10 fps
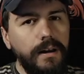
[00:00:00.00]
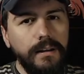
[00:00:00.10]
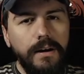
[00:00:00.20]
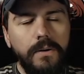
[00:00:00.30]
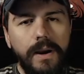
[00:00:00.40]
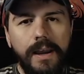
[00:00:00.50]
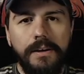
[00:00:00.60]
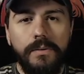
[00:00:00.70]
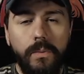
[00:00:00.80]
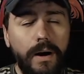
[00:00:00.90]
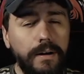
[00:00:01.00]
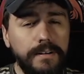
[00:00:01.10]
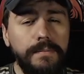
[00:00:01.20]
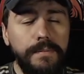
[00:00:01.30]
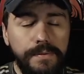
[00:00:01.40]
Hello and
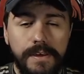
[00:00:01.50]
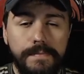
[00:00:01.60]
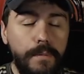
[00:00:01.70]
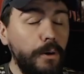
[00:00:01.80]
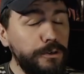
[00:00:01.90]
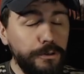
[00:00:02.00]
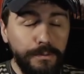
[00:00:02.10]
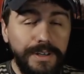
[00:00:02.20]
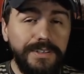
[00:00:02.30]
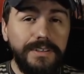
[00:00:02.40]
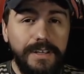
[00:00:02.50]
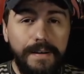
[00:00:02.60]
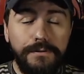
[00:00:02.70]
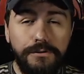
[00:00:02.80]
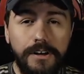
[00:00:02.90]
welcome. The most recent
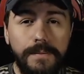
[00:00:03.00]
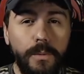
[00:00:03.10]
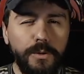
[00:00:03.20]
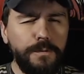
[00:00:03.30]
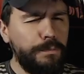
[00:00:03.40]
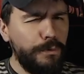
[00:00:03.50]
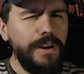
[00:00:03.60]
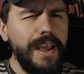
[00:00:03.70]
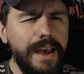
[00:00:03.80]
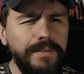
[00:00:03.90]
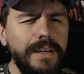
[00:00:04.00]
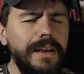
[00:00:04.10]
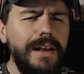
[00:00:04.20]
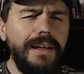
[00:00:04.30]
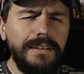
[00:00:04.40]
dev stream was pretty heavy.
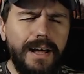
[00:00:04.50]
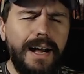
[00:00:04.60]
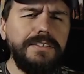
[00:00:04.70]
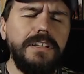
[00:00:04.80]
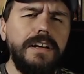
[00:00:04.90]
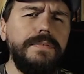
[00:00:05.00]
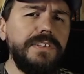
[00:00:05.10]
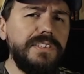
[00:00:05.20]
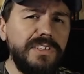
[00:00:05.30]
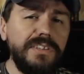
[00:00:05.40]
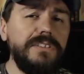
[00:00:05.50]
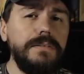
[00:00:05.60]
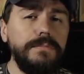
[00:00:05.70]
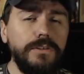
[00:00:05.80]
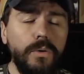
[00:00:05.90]
Lots of
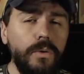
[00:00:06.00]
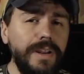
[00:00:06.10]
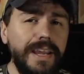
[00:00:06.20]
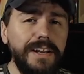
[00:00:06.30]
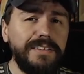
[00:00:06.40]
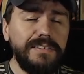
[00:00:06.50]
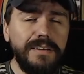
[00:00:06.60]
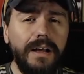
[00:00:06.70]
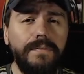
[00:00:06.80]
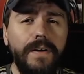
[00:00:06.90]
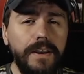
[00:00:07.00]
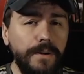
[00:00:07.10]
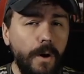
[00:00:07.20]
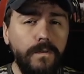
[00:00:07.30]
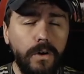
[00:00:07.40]
systems-oriented stuff
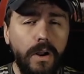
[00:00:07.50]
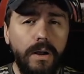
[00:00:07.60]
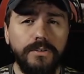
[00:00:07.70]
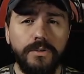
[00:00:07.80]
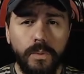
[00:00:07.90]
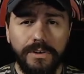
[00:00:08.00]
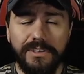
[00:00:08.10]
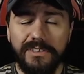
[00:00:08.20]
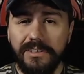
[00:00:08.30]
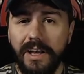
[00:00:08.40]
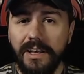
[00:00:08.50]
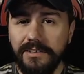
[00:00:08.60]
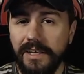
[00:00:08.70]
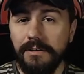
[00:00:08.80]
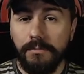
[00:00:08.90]
and overhauls were
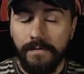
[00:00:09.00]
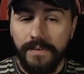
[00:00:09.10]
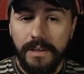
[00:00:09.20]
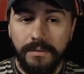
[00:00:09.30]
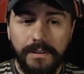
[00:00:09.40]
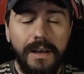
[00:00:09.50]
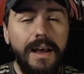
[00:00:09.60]
discussed and revealed.